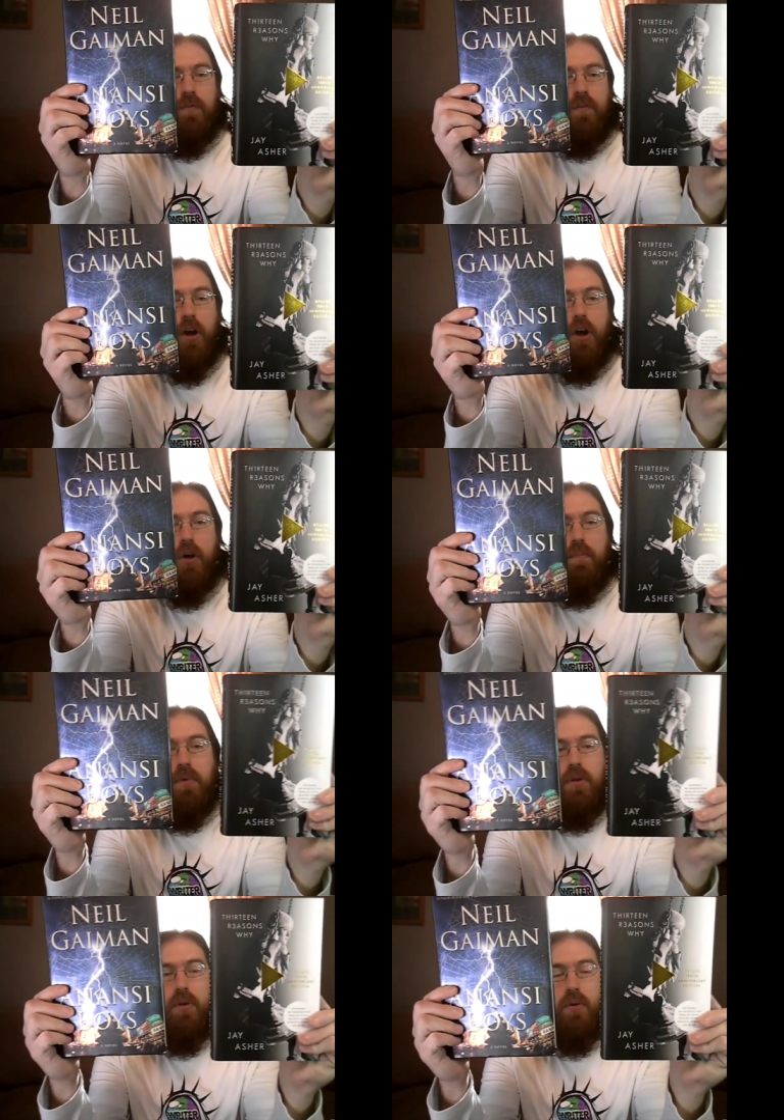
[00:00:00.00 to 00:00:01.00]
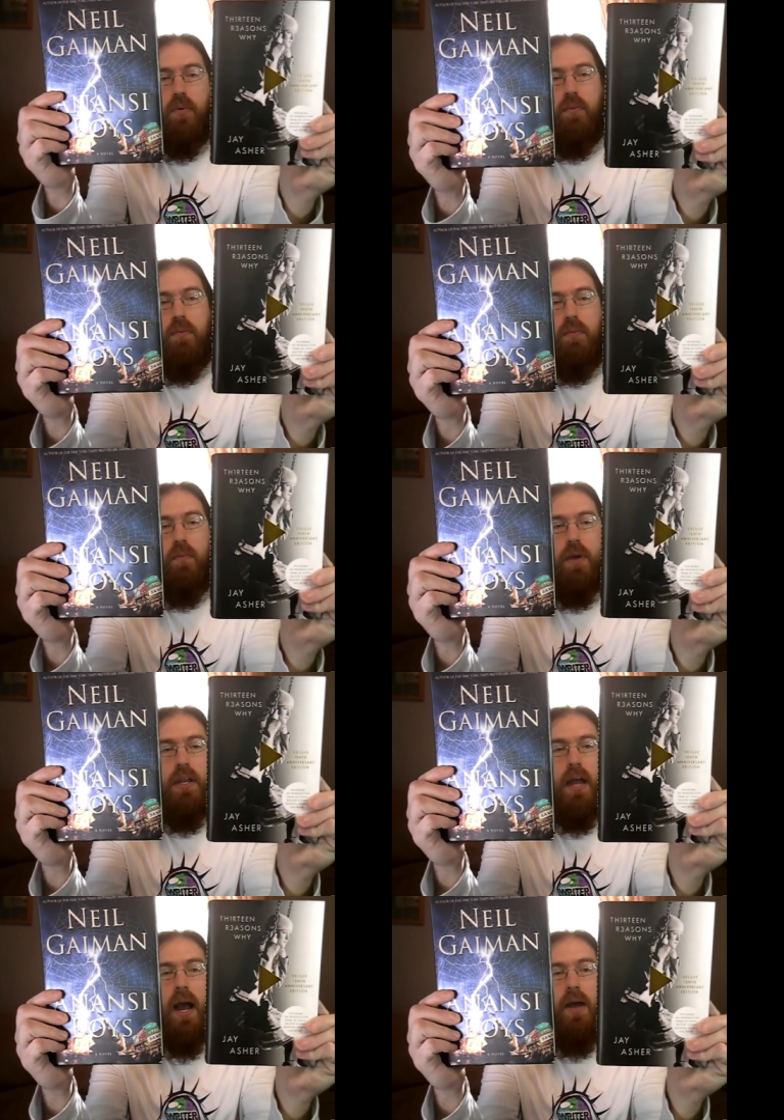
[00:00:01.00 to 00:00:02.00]
from
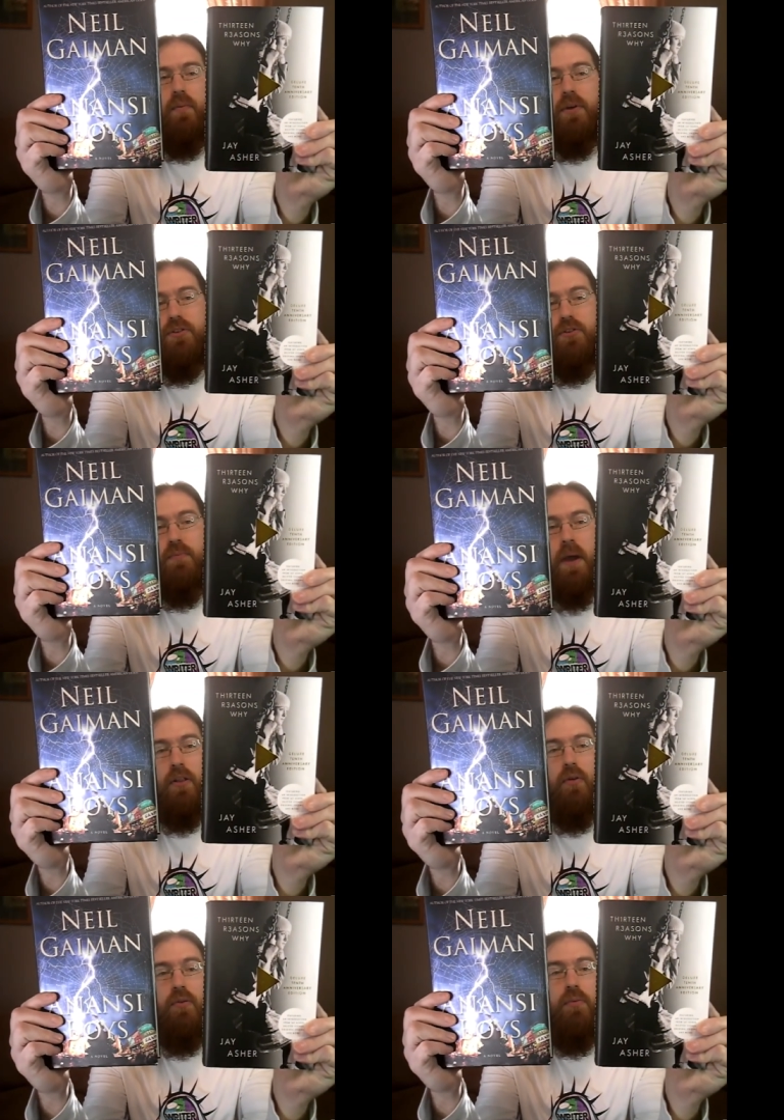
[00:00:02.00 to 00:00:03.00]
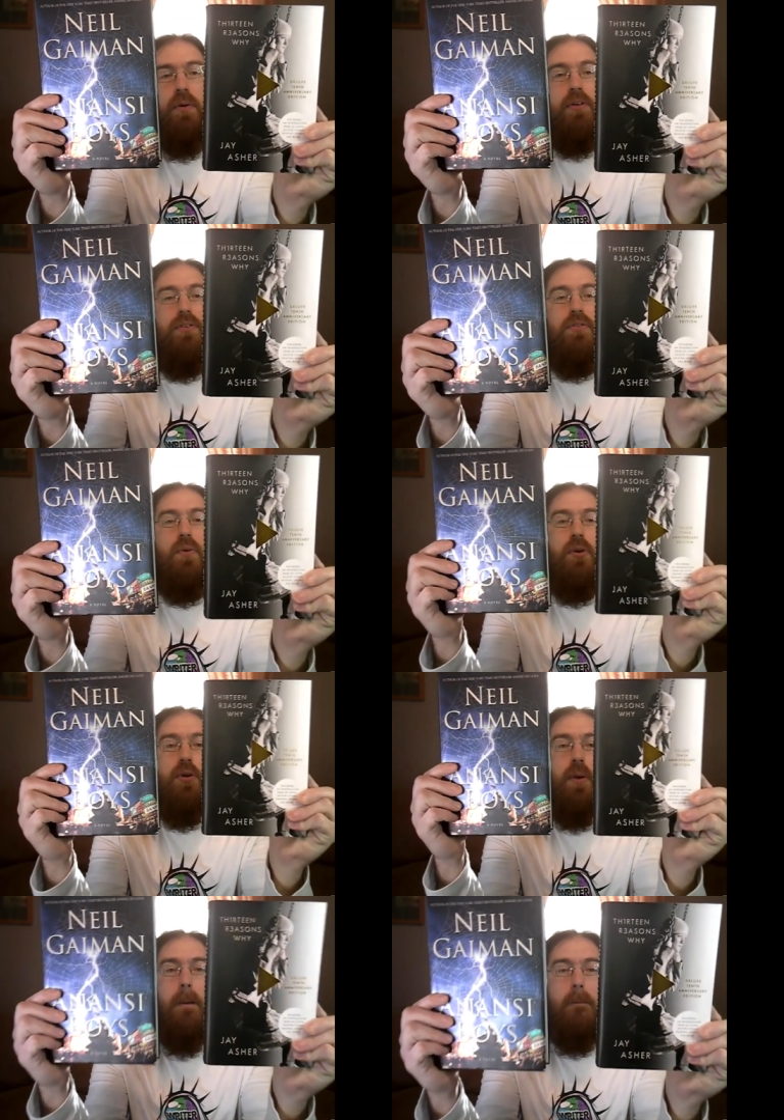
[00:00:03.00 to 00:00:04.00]
when I went to my local
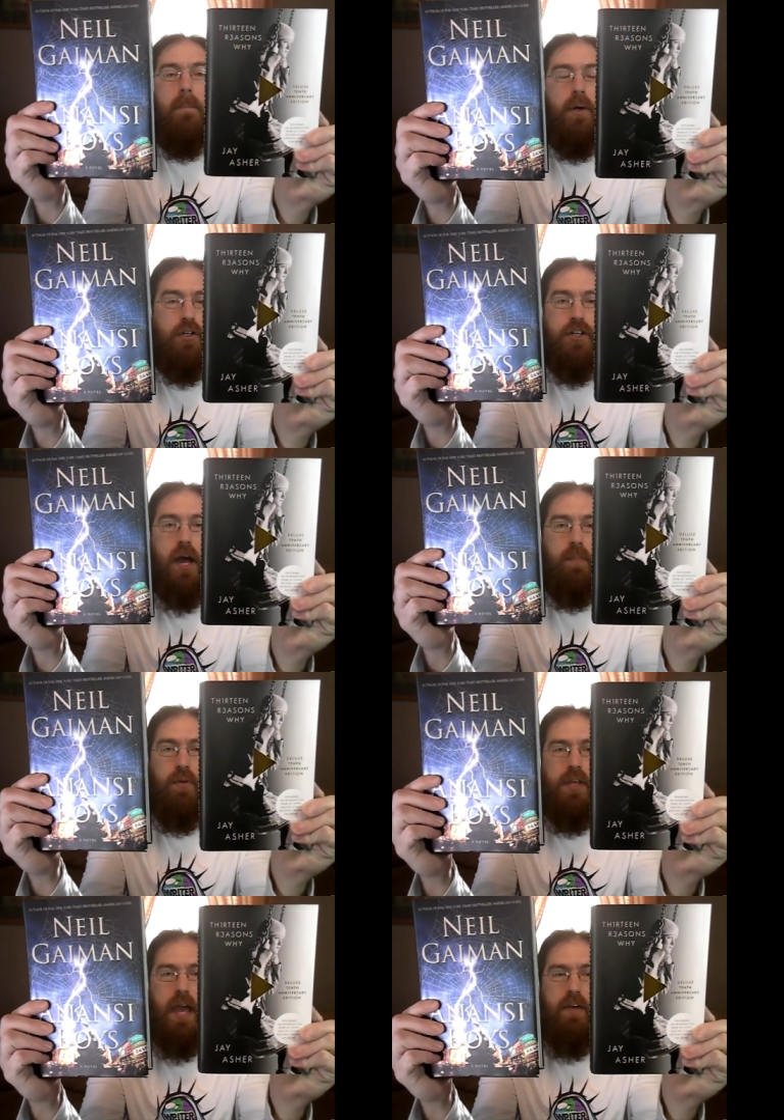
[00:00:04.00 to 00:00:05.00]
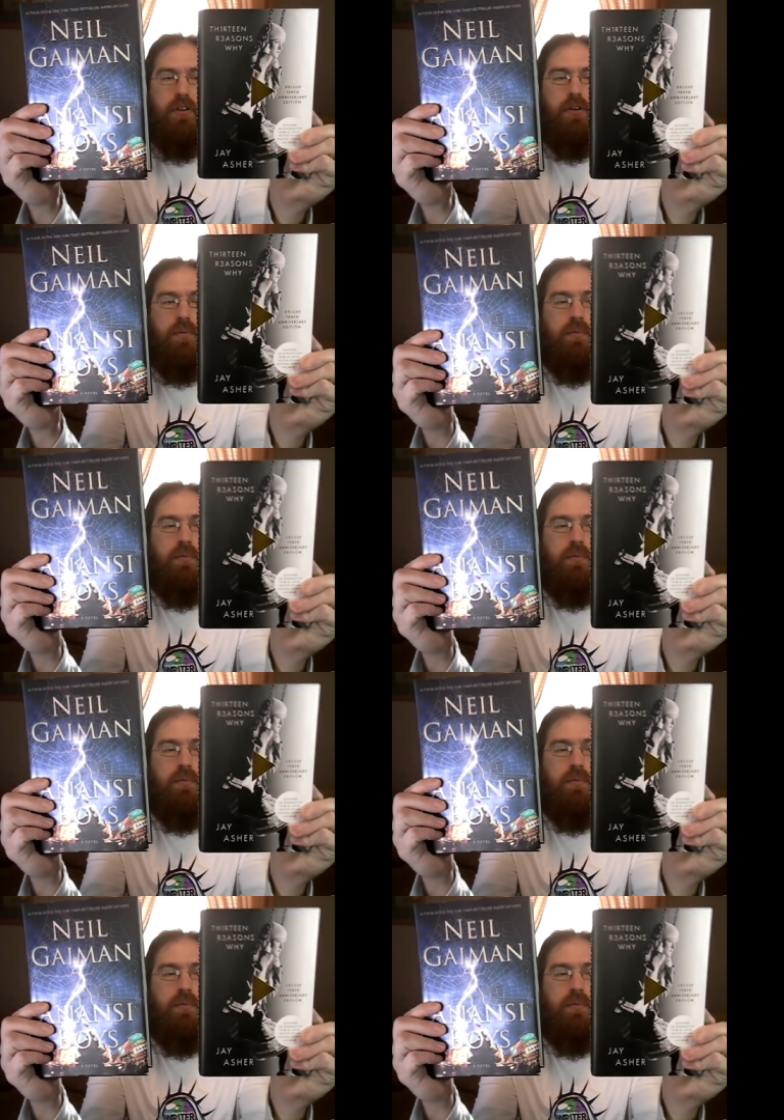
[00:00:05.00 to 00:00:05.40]
bookstore, Bookshop on the Avenue.